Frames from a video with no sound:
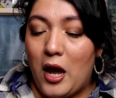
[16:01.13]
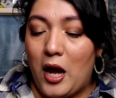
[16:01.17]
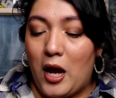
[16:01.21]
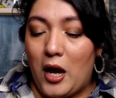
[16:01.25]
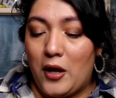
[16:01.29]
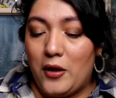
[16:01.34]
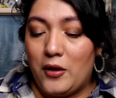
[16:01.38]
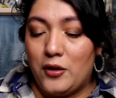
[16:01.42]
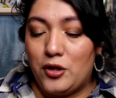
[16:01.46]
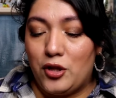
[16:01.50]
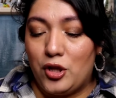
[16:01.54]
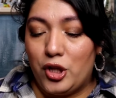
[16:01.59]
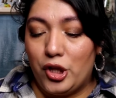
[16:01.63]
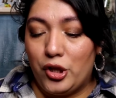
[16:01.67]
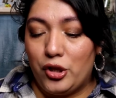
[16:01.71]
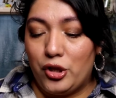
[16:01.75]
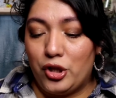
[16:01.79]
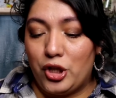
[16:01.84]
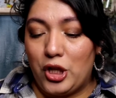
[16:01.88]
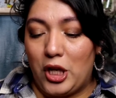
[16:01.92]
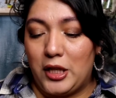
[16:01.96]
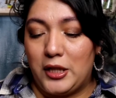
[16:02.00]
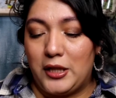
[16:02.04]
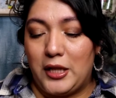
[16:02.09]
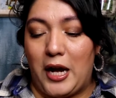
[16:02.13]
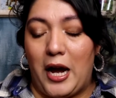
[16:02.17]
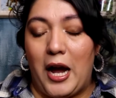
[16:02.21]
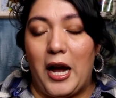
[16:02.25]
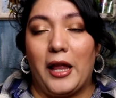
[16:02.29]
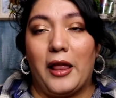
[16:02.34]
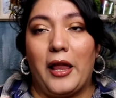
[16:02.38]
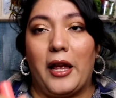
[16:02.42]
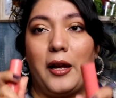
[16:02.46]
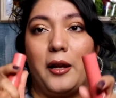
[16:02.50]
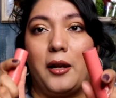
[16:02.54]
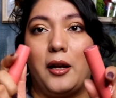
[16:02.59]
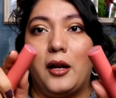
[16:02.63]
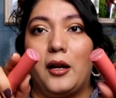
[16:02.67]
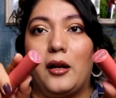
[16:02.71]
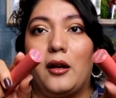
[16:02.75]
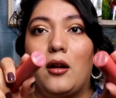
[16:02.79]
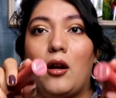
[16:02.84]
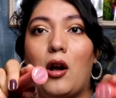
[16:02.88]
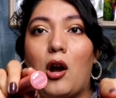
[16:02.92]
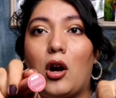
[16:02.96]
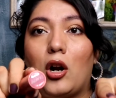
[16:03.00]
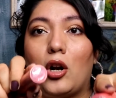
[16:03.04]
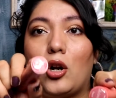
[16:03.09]
And the two shades that I like
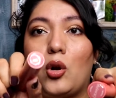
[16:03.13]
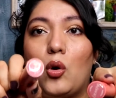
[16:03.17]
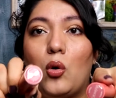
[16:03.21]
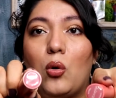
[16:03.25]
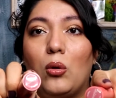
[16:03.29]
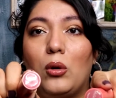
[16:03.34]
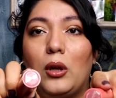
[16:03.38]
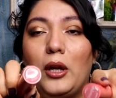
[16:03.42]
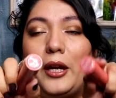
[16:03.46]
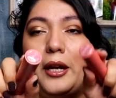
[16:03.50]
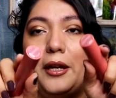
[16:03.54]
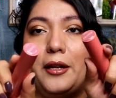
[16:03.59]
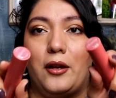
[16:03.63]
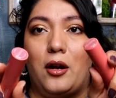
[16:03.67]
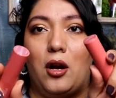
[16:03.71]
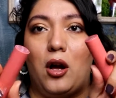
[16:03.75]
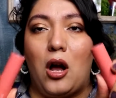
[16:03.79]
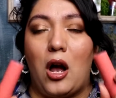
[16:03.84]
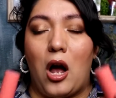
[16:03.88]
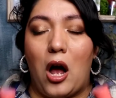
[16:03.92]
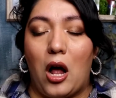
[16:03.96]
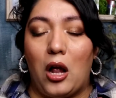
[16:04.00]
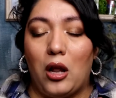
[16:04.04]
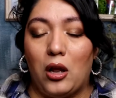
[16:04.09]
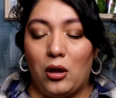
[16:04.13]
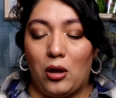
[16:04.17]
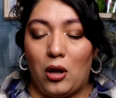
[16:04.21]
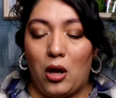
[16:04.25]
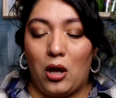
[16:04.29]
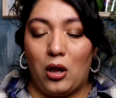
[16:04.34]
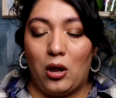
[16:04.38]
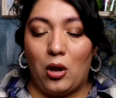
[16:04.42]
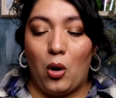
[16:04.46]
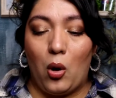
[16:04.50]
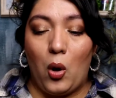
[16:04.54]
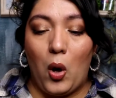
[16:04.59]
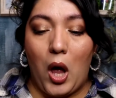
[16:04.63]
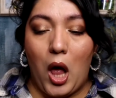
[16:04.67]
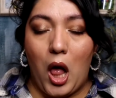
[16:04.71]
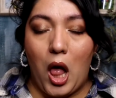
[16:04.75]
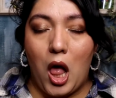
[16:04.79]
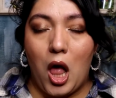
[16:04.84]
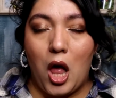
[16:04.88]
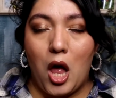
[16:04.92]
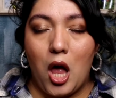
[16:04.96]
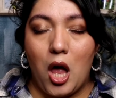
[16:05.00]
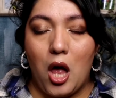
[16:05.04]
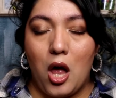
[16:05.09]
are Cool It and Aloha.
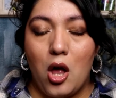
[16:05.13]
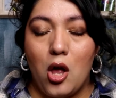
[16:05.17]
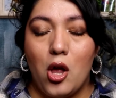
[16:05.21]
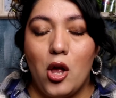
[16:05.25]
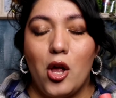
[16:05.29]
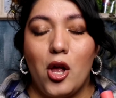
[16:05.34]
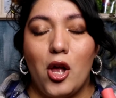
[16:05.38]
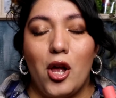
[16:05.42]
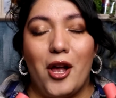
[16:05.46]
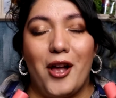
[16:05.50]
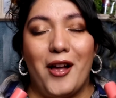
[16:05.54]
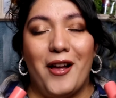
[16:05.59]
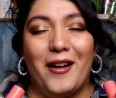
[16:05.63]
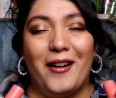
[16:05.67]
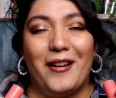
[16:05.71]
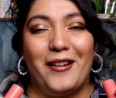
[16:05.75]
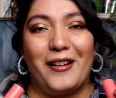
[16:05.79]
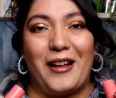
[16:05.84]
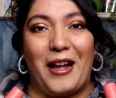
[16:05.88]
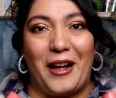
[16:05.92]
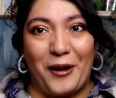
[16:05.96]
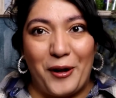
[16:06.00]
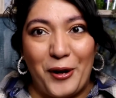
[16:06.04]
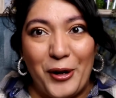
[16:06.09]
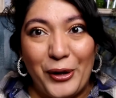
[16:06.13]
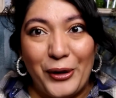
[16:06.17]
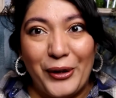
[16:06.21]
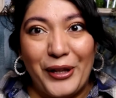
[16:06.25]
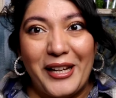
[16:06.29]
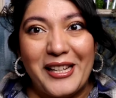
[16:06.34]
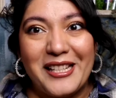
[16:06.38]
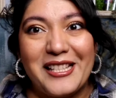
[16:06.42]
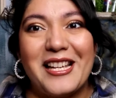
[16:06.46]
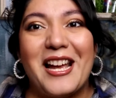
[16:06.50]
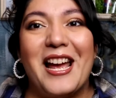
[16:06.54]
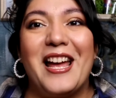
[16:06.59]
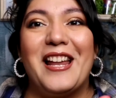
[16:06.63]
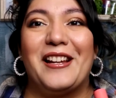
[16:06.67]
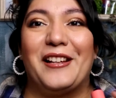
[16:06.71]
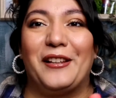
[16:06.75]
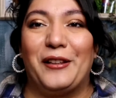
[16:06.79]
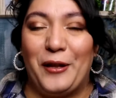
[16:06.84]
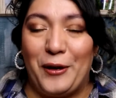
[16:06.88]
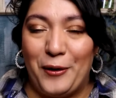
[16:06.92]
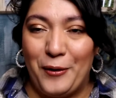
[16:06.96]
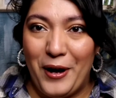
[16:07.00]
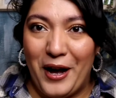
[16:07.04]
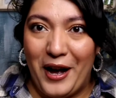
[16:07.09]
Cool It and
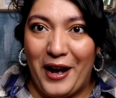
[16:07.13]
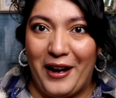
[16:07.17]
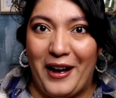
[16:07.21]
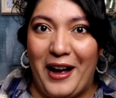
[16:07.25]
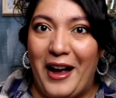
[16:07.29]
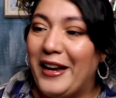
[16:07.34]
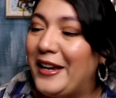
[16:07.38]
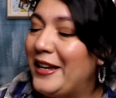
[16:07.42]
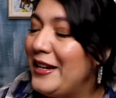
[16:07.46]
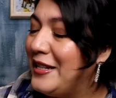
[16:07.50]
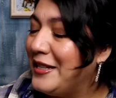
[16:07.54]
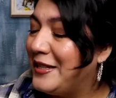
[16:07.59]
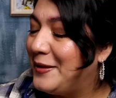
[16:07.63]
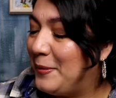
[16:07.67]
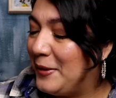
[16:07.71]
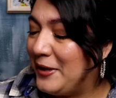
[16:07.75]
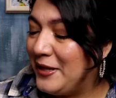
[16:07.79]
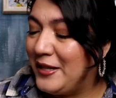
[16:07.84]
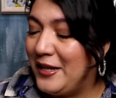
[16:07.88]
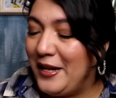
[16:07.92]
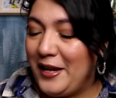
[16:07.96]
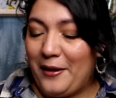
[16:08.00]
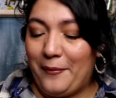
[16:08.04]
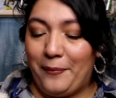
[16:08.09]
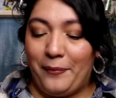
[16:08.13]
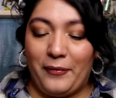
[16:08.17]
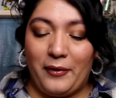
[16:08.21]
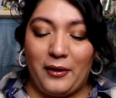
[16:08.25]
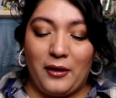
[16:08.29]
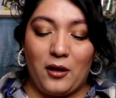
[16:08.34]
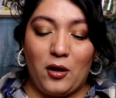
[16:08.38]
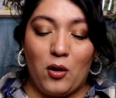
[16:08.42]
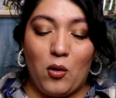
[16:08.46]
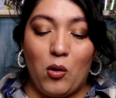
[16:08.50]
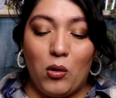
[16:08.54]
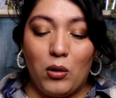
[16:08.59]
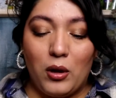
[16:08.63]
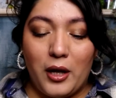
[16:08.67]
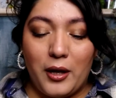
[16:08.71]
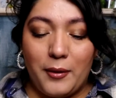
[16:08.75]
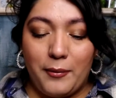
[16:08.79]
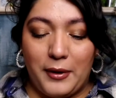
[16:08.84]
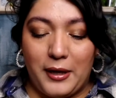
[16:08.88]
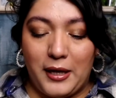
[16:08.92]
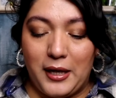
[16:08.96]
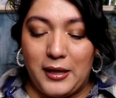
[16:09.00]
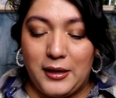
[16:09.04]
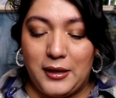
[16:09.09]
Aloha. I can't speak today. Cool It
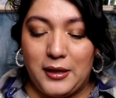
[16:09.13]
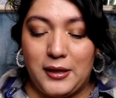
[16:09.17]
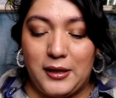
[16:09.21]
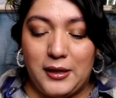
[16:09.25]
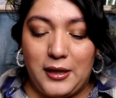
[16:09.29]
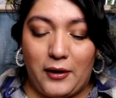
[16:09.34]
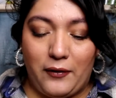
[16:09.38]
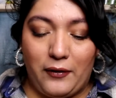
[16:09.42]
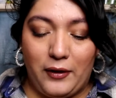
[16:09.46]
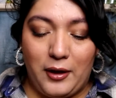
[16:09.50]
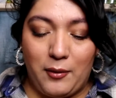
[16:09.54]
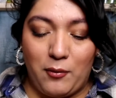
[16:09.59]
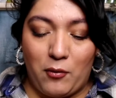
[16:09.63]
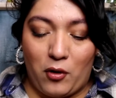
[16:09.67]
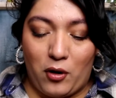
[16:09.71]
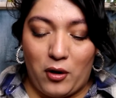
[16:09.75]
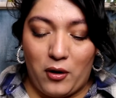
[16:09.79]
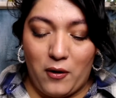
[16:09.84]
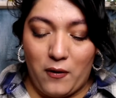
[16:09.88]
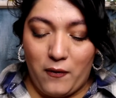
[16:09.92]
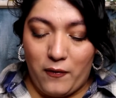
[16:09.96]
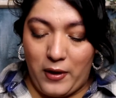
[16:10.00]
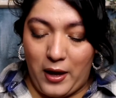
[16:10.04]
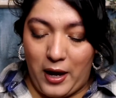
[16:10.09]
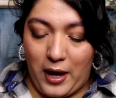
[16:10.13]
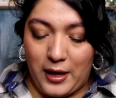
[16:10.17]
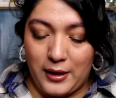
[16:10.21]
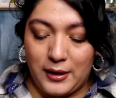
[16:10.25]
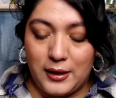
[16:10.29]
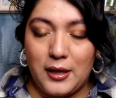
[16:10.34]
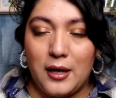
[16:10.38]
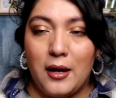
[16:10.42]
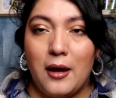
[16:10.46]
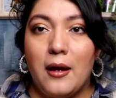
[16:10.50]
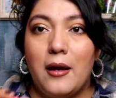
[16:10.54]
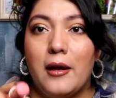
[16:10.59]
because it's definitely more of that